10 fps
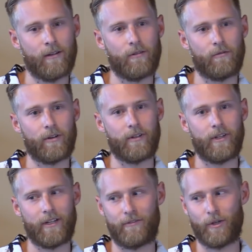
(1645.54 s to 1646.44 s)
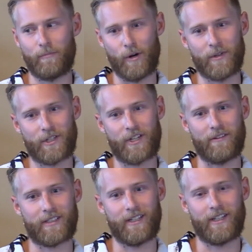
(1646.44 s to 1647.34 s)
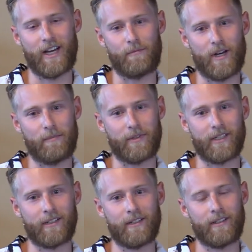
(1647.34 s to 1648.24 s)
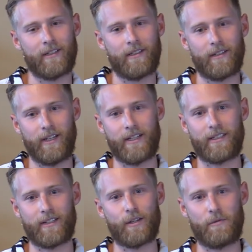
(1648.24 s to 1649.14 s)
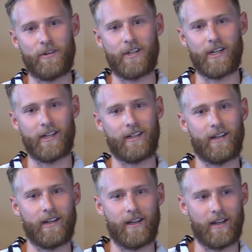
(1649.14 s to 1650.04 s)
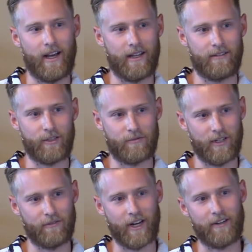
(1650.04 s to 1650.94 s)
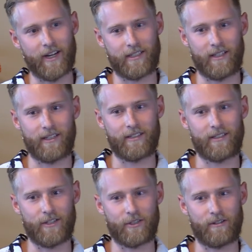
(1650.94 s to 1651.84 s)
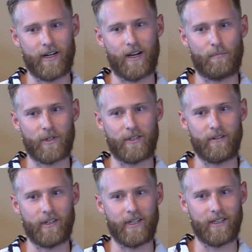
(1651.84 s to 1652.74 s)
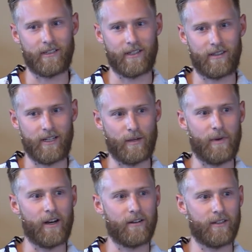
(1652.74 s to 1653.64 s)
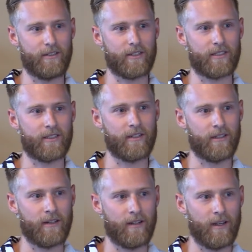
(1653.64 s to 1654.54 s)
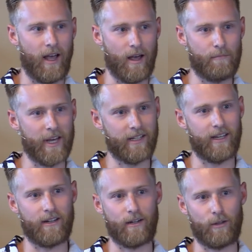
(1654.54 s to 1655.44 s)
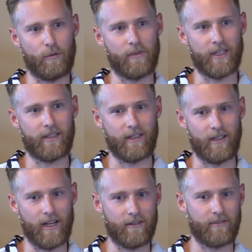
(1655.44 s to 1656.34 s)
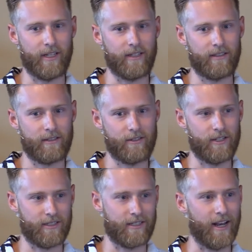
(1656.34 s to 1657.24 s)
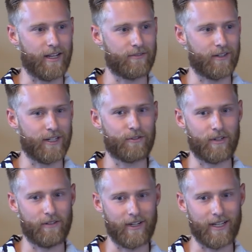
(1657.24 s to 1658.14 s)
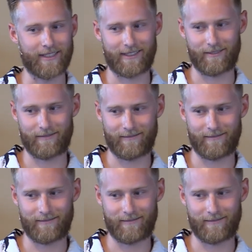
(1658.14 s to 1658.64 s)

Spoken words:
Well, in a few moments, Jeff's going to come up and lead us in communion. And I just want to invite you guys. I think this is such a great opportunity to think about and just meditate on a little bit the love that Jesus has for each one of us.